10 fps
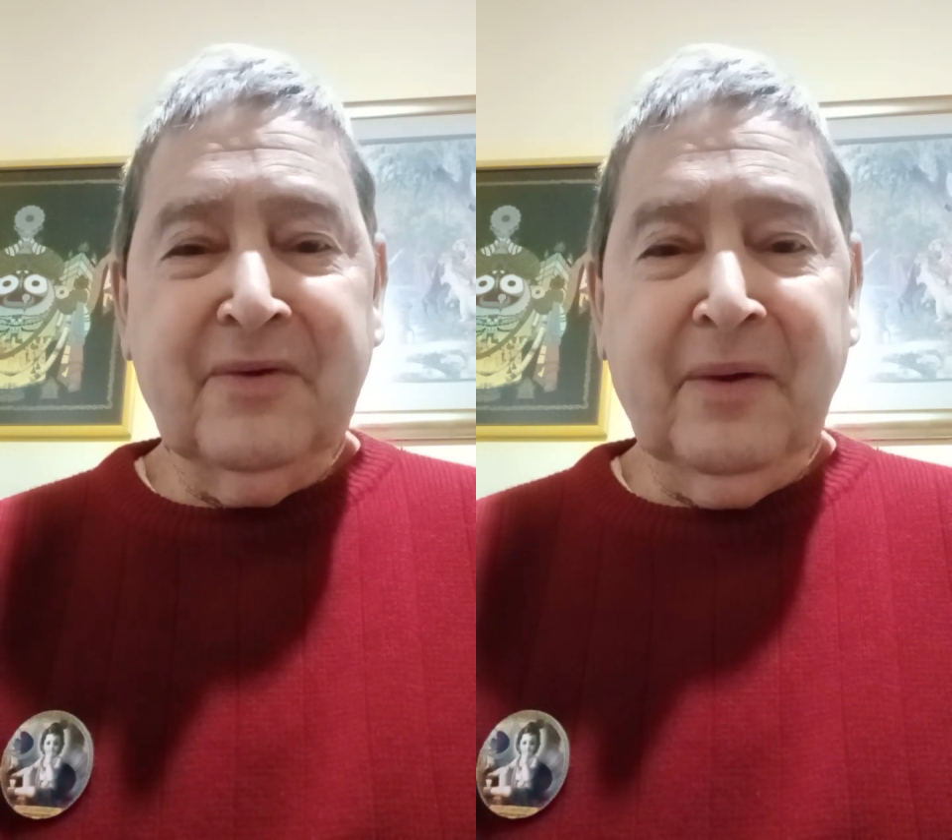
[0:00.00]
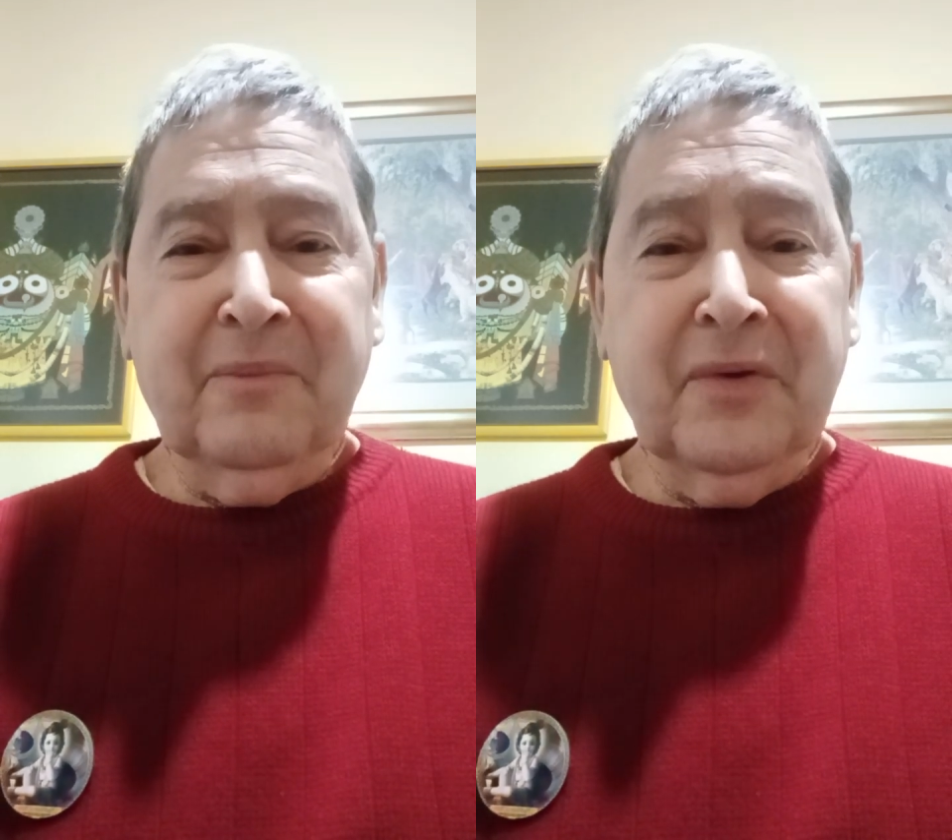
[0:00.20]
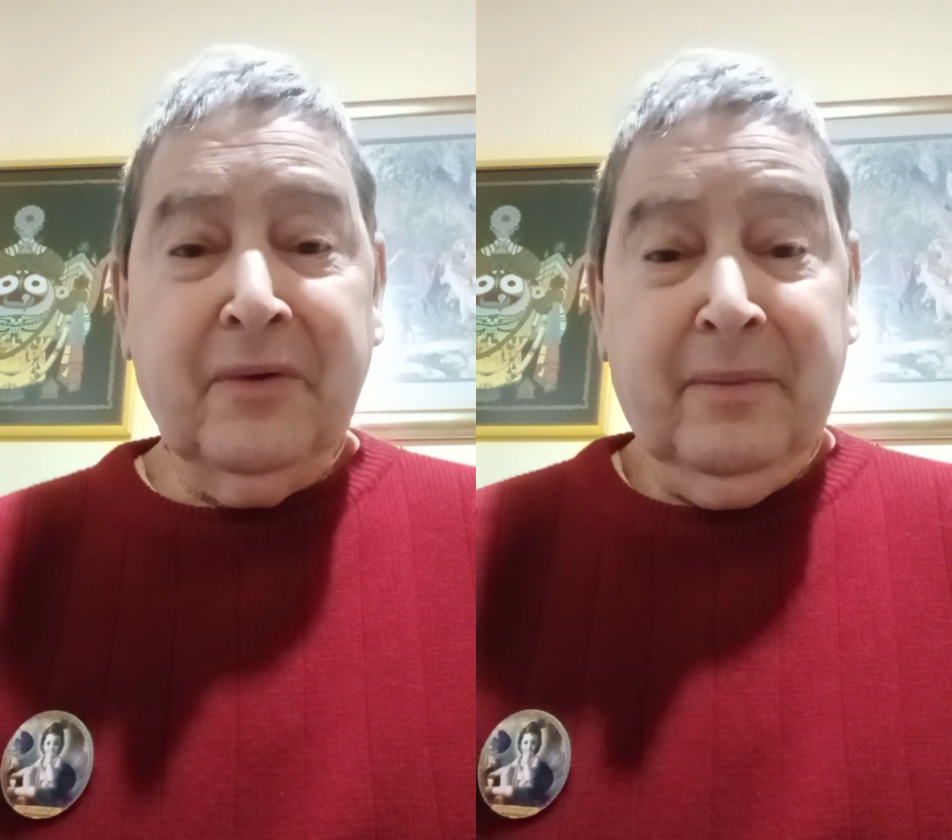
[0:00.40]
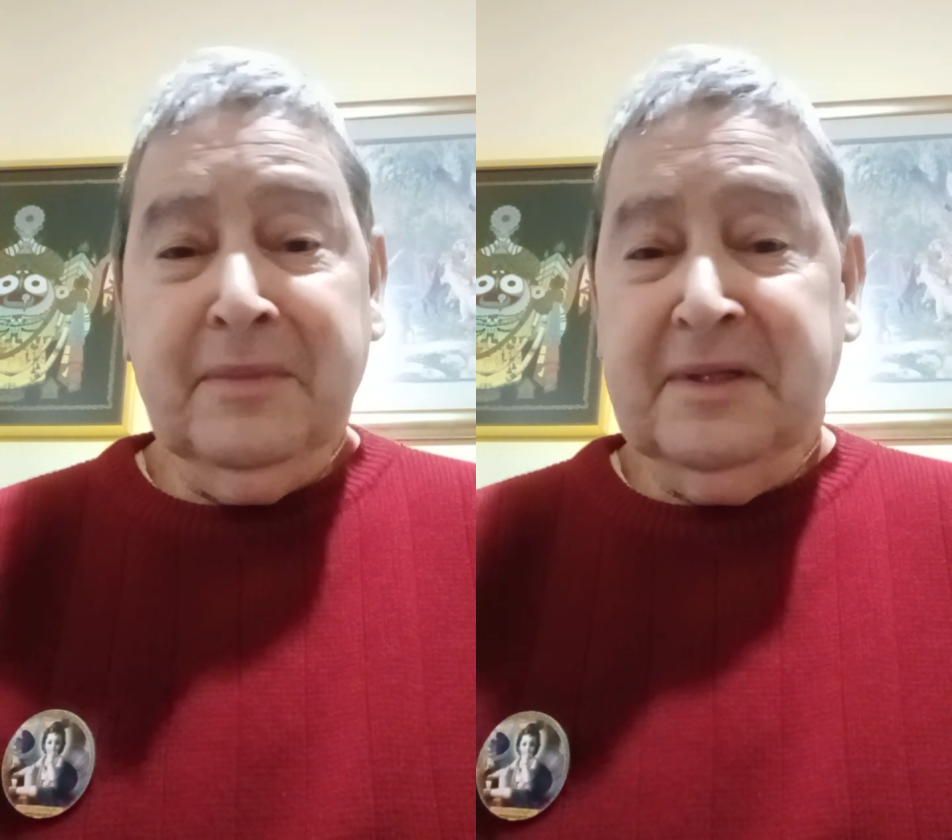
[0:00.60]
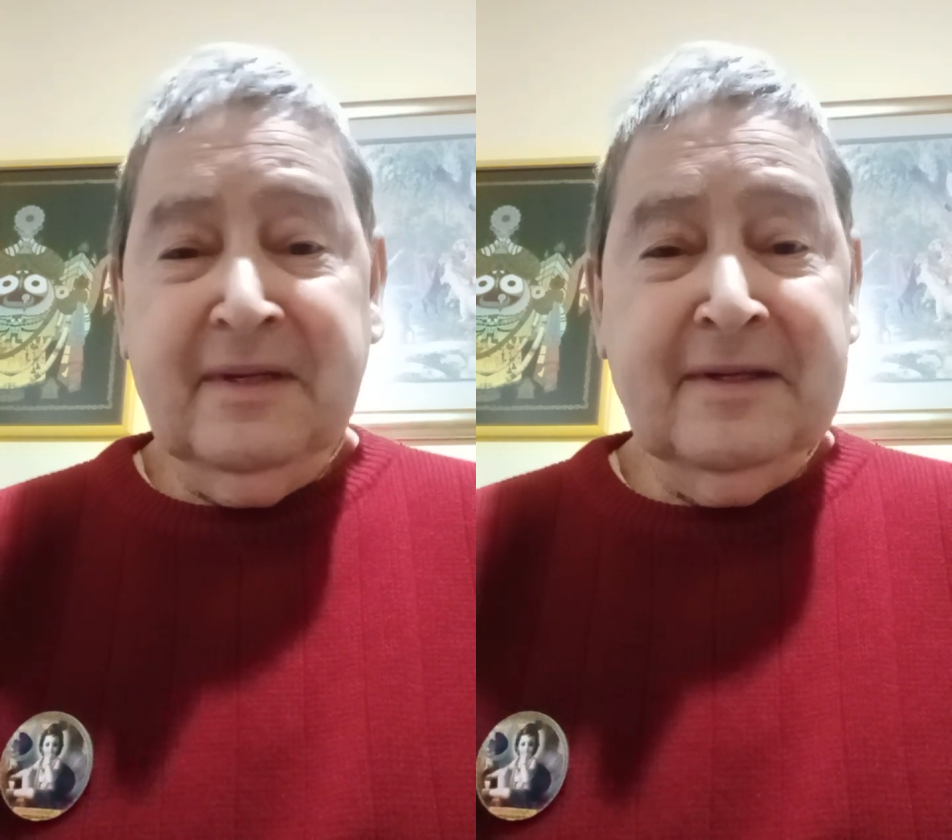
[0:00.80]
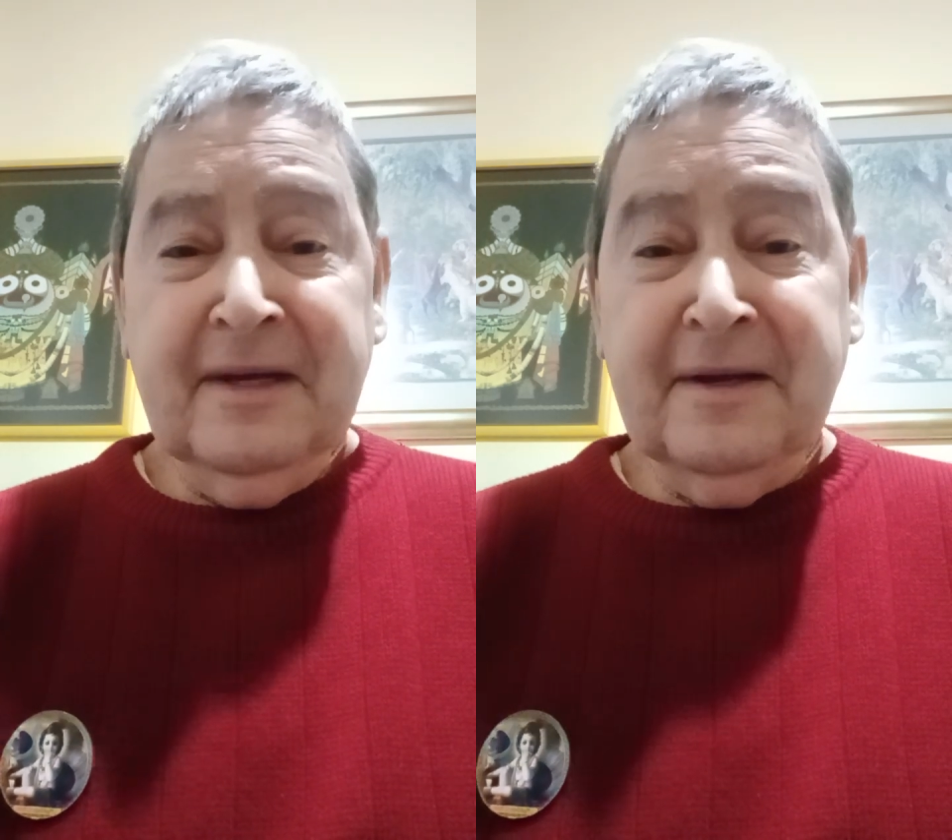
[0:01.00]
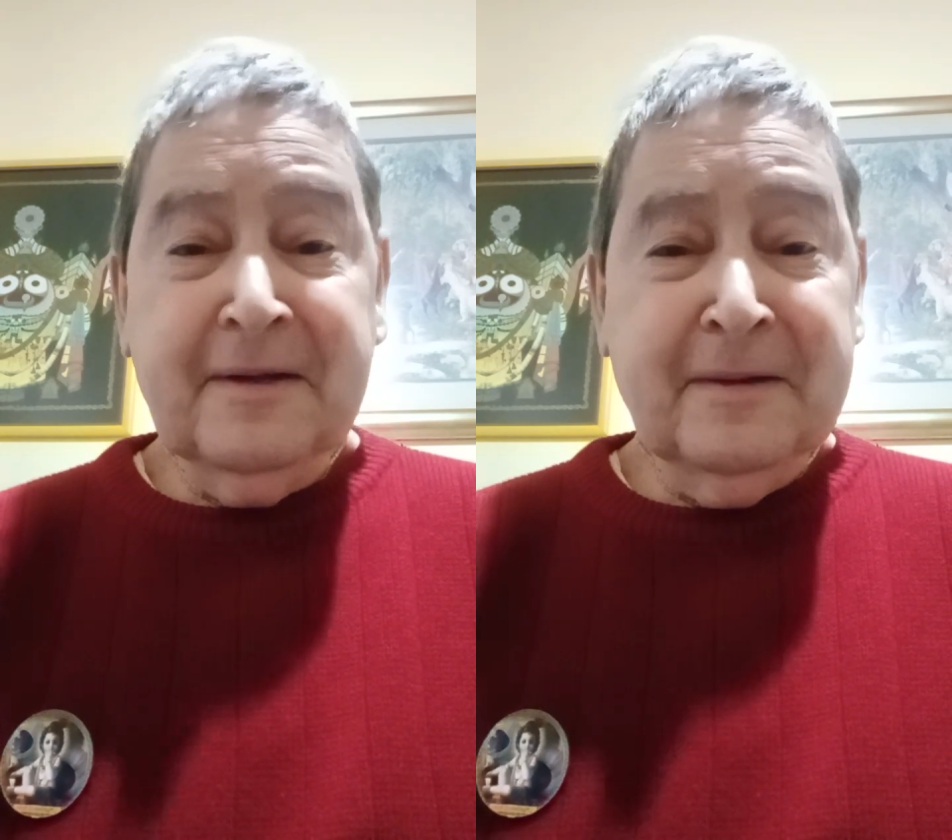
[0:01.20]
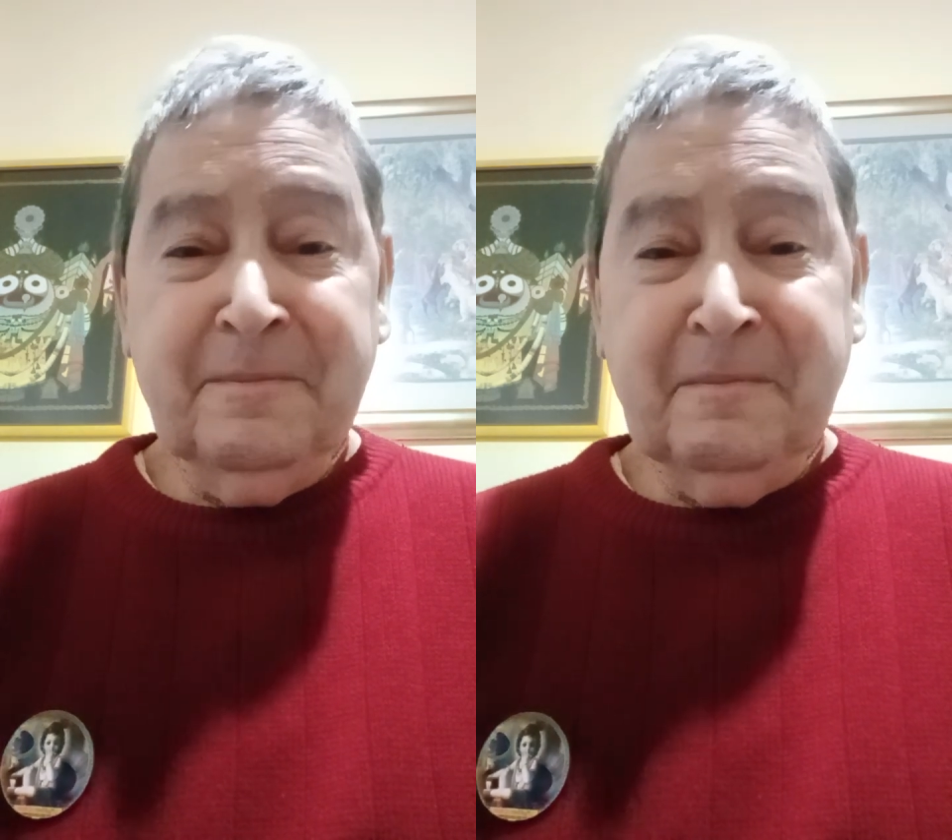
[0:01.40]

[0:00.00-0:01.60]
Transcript: Rama Rama, Hare Hare.